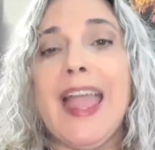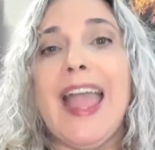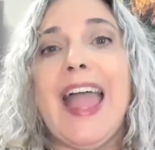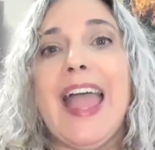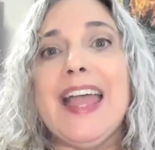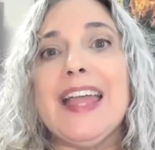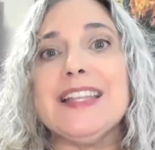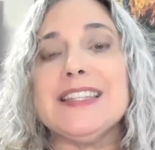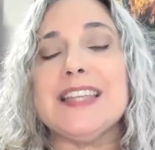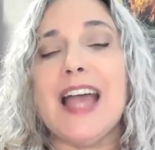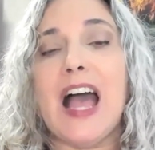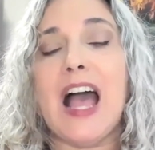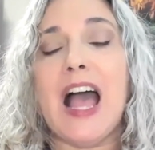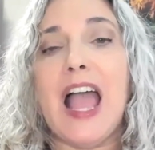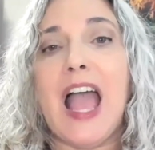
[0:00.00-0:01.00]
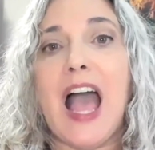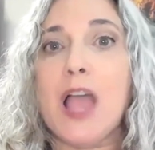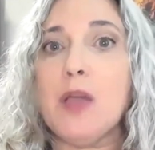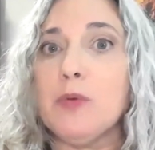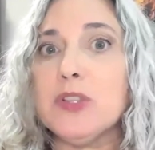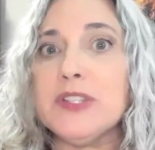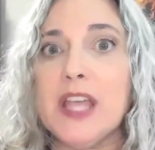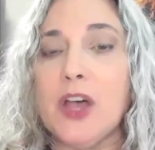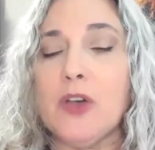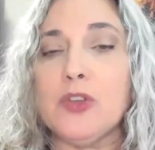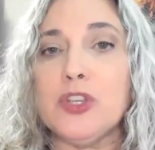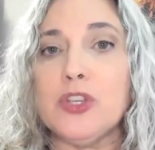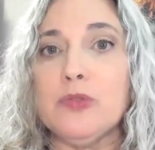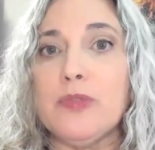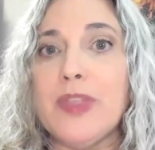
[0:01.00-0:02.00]
And I will tell
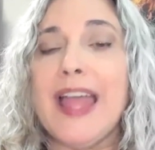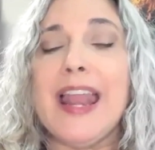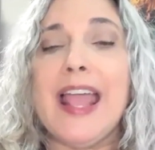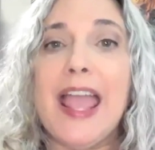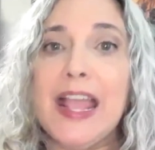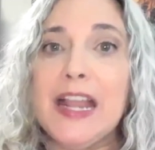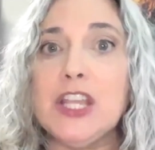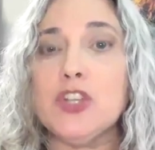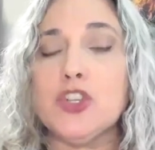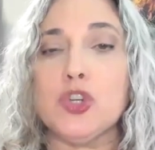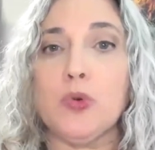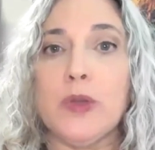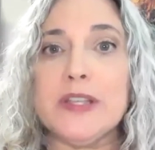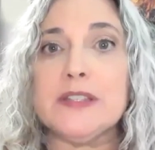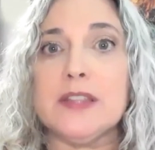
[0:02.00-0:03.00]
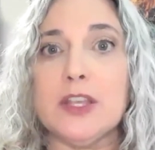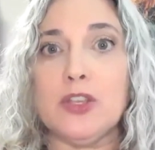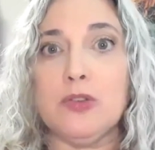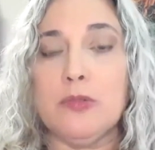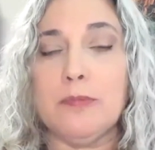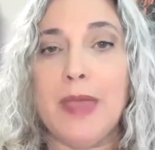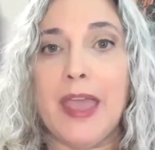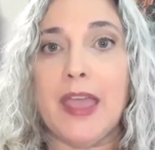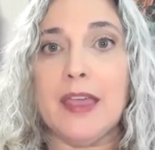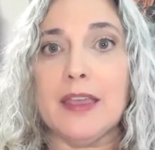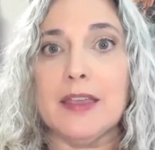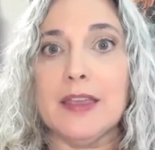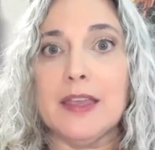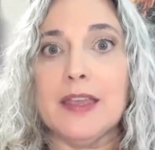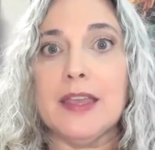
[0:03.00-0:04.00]
you that any choice that you
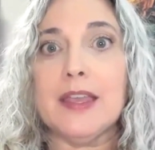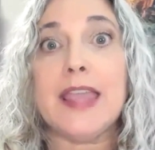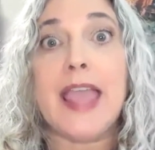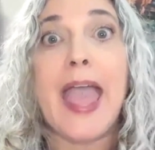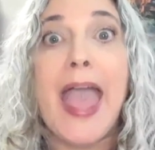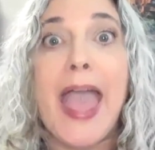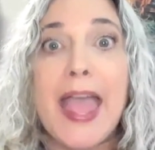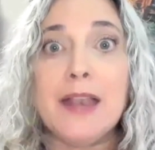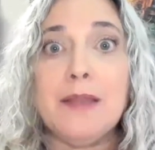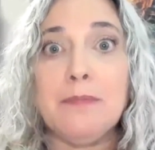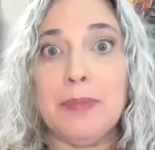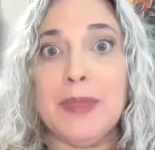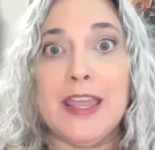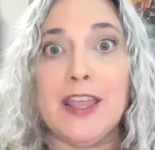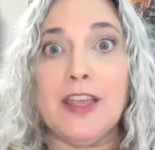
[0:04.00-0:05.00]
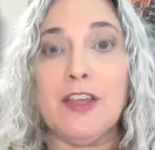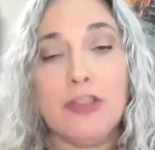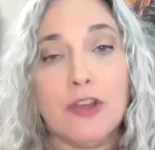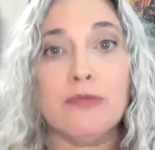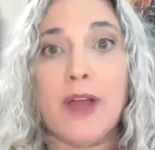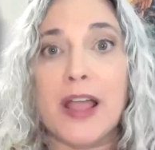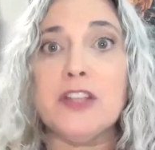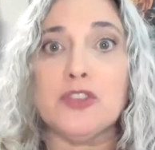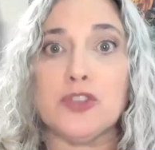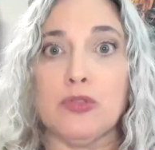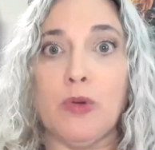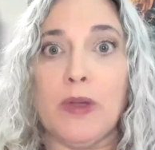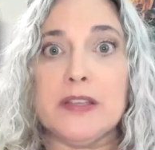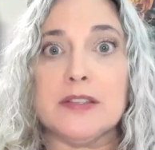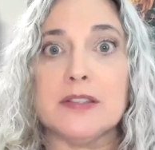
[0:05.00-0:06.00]
make can be the right
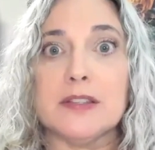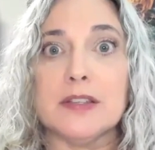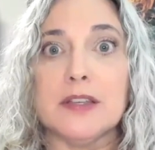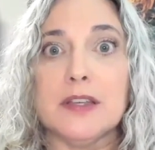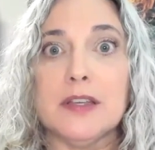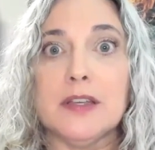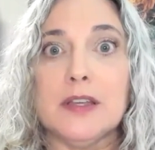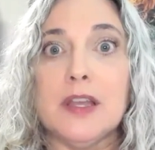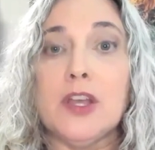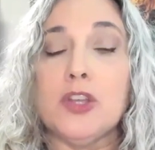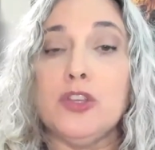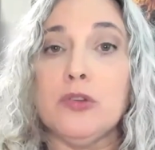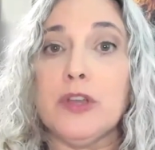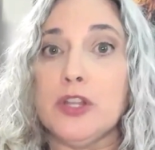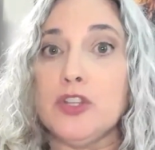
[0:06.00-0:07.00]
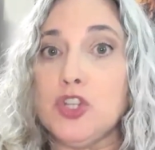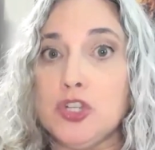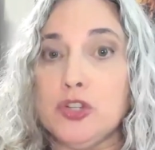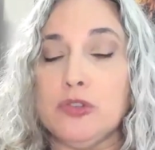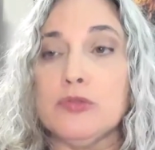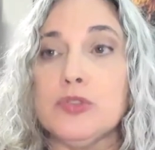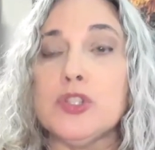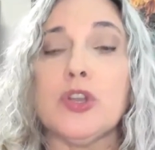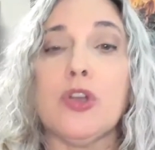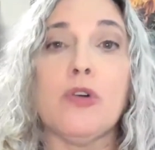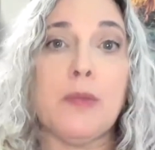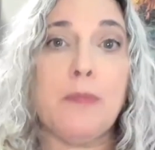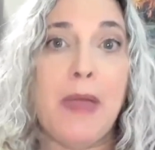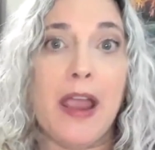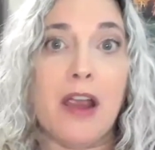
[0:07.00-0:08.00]
choice. You can choose to go
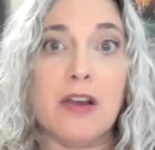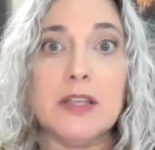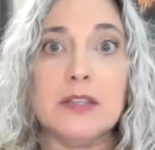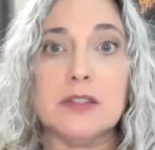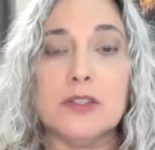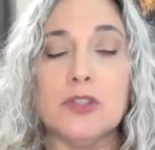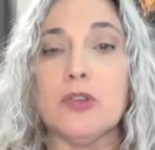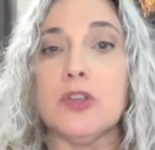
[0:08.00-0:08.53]
to Paris, you